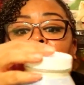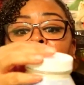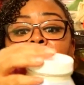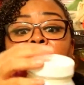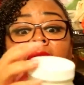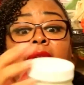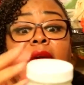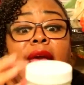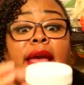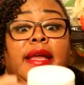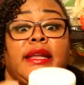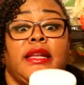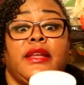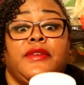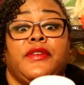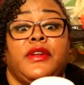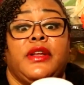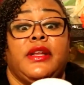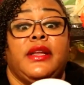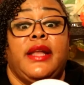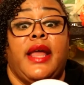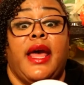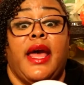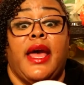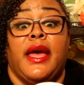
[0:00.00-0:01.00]
I can't
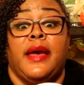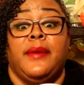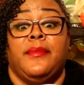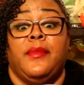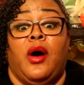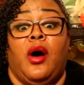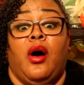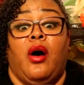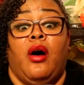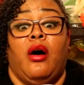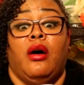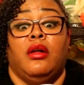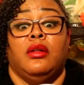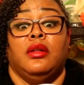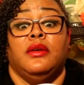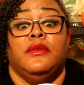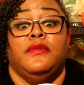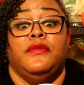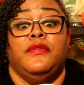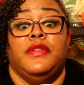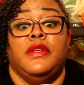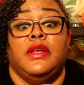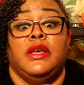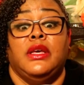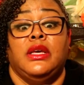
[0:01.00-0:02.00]
even name all
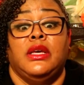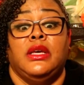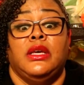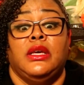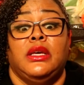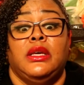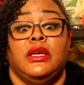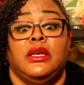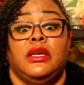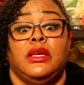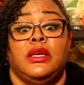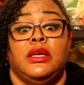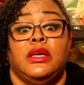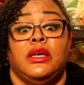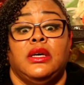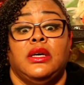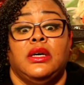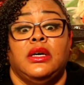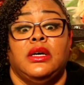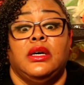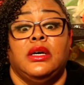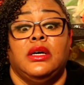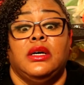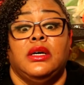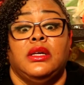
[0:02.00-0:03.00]
of the
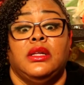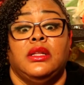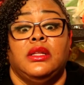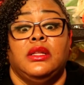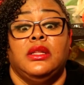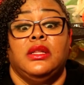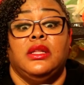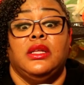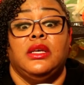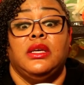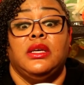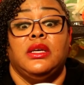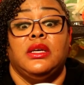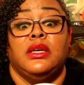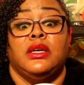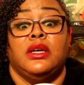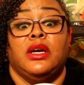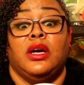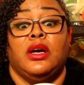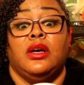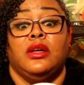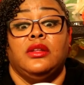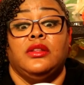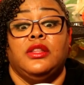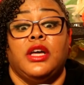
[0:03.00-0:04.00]
uh, the
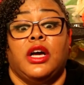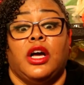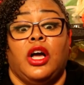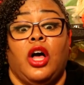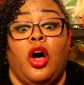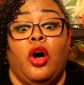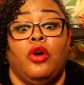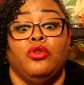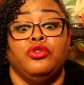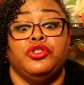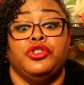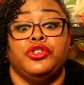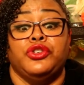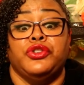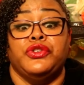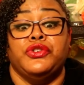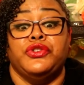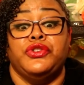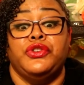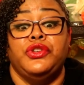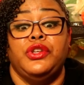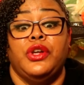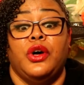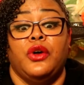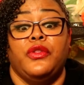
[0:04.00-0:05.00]
the
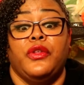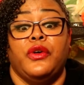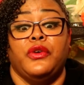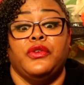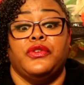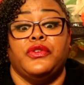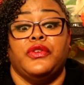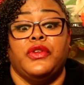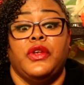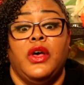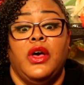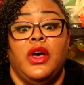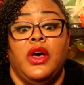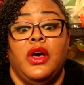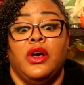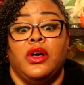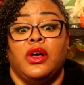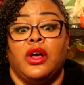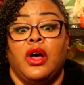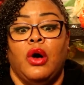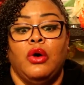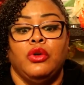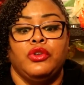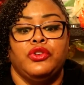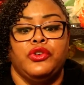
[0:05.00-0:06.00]
cultures you know those
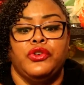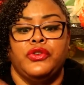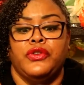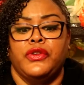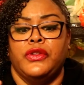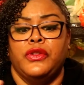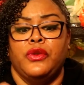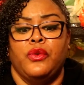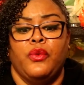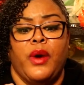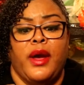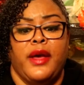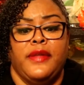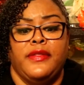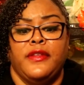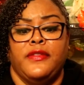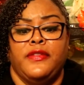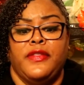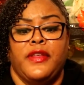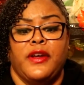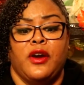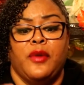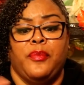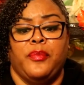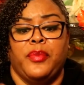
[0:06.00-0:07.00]
cultures and the way
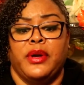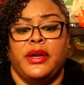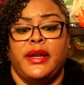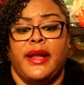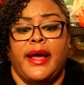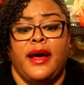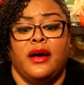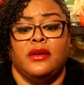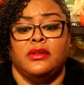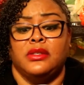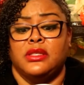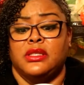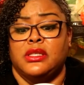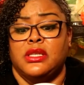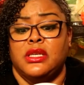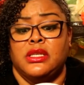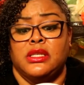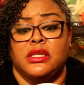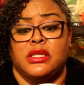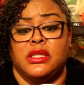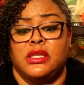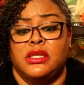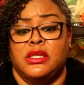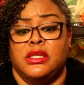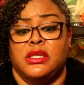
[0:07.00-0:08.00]
that they're pronounced
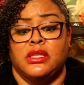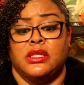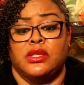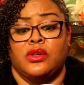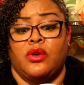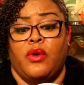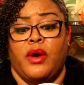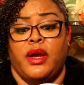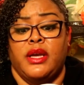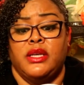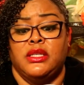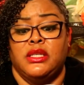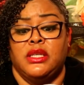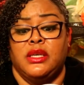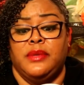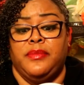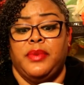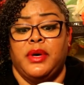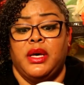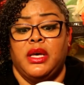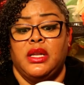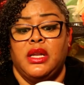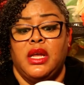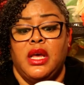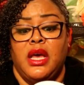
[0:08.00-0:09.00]
it's, it's just crazy
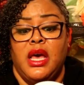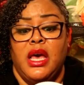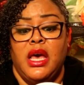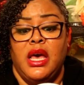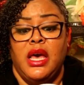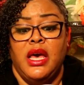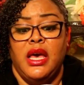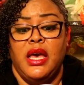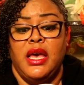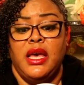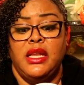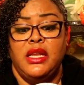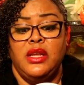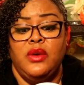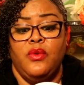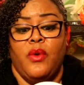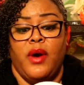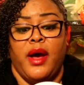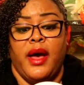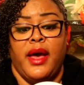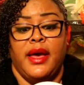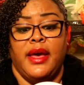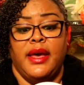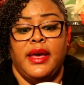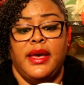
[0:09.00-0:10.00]
but
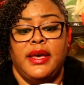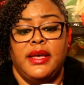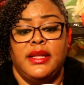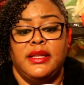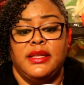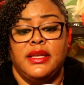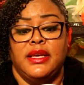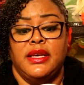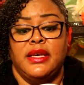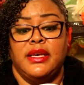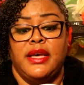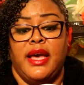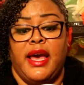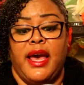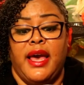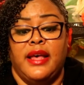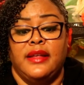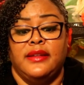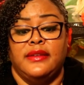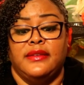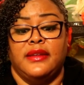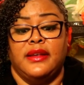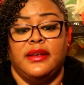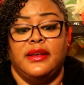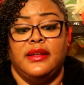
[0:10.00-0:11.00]
anyway it it
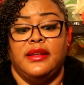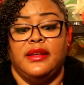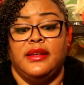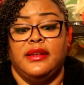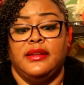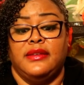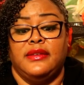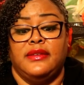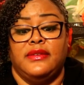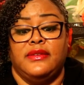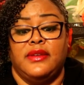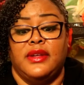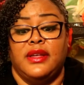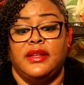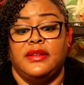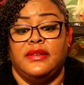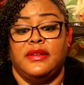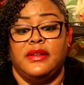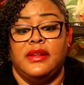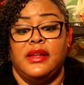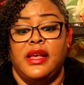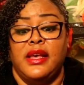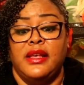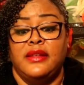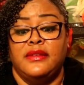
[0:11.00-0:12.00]
has it is
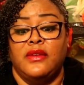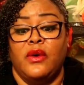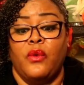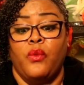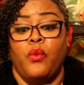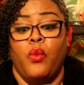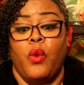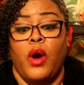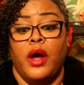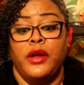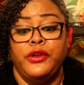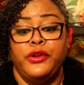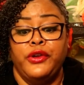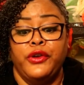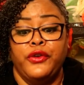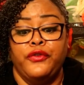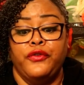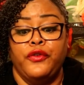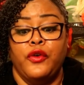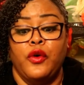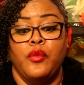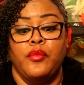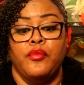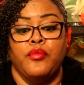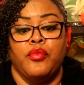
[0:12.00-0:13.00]
it's a, it's a
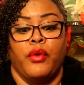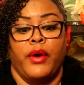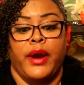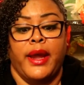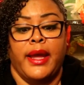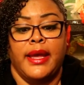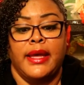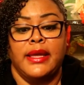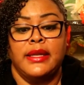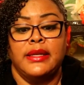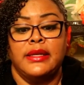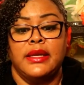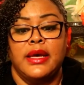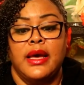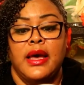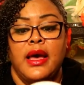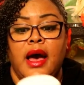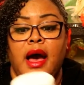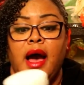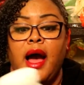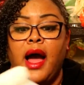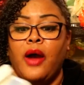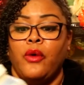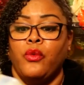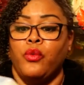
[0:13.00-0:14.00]
wonderful brand
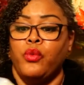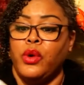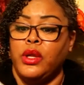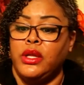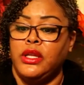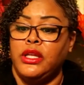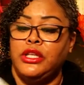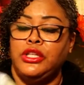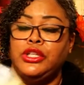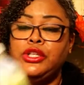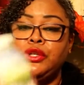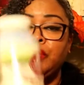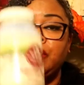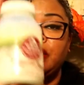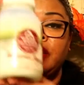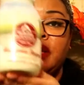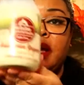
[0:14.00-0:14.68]
I really do